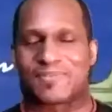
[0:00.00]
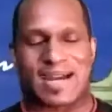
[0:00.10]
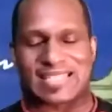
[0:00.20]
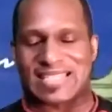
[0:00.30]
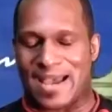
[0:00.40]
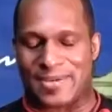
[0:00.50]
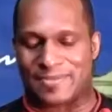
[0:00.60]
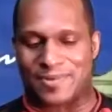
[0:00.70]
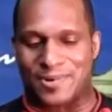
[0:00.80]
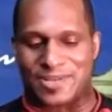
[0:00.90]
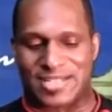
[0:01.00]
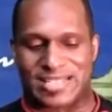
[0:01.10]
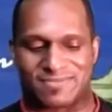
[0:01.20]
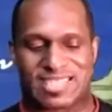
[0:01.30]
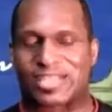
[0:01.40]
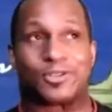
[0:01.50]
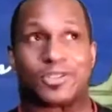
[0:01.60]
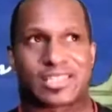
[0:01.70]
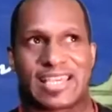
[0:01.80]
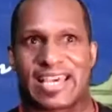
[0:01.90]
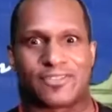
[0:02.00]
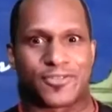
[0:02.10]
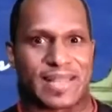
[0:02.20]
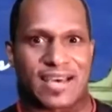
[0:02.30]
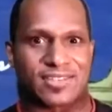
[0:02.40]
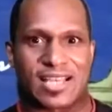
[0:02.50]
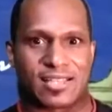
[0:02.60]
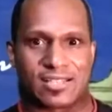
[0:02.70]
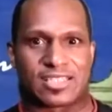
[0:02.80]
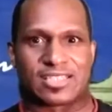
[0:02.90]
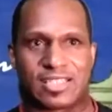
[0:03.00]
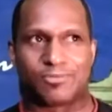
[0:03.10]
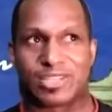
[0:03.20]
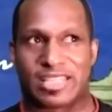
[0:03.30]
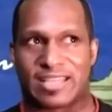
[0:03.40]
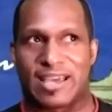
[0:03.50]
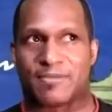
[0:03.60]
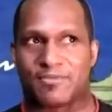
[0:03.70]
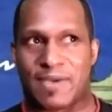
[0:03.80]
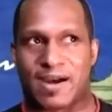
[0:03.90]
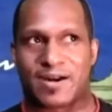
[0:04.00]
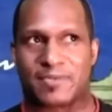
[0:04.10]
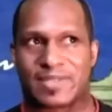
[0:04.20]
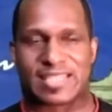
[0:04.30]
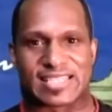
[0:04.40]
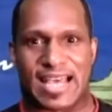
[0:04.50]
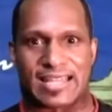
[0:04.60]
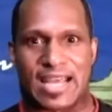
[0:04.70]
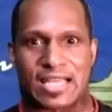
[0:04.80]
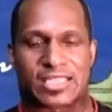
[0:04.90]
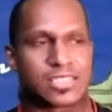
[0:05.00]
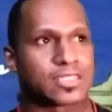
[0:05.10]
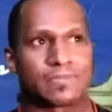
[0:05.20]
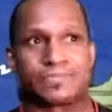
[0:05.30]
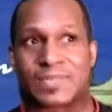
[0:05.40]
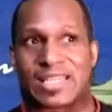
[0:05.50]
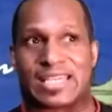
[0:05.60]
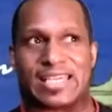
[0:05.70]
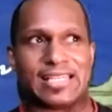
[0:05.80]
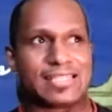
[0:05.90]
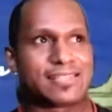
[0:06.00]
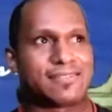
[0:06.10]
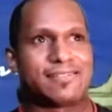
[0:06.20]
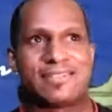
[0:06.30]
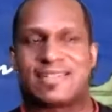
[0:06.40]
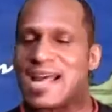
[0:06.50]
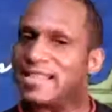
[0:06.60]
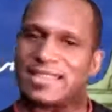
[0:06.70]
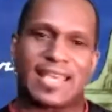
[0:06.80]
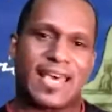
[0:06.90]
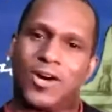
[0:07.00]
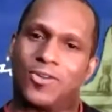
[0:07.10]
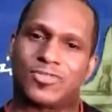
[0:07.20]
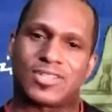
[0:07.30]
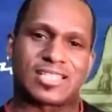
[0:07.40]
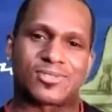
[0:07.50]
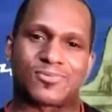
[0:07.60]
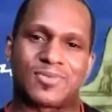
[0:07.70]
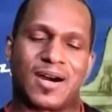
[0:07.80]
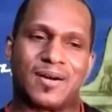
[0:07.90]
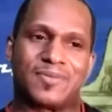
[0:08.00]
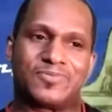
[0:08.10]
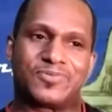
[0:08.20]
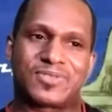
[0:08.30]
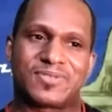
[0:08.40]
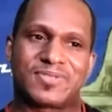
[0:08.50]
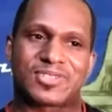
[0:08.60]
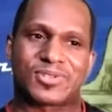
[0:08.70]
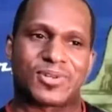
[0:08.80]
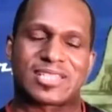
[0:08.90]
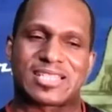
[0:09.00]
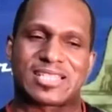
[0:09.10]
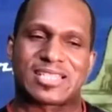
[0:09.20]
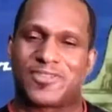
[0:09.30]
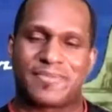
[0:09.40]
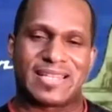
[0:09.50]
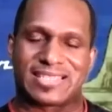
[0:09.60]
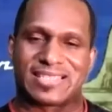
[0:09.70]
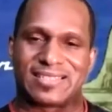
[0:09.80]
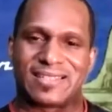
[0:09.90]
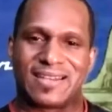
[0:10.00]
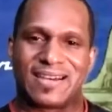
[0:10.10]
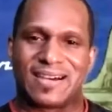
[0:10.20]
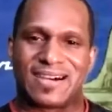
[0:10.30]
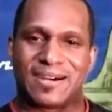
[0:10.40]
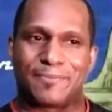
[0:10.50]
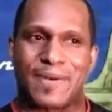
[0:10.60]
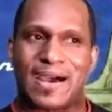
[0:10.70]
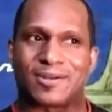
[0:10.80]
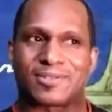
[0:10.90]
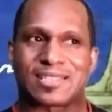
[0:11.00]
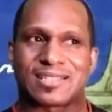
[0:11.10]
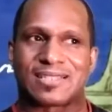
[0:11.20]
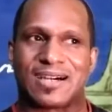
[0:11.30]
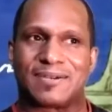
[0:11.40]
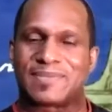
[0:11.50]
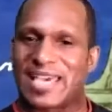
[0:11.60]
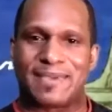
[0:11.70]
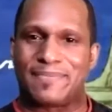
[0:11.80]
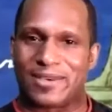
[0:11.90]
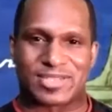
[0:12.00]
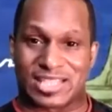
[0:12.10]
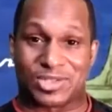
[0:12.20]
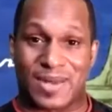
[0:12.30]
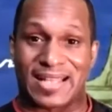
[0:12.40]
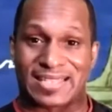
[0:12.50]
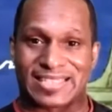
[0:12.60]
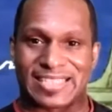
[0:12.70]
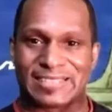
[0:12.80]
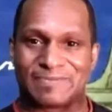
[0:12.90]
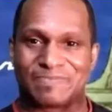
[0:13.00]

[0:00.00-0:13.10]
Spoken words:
my time in porn and still looking at it from the outside, looking in with it inside knowledge, is not the healthiest source of information about gay male sexuality.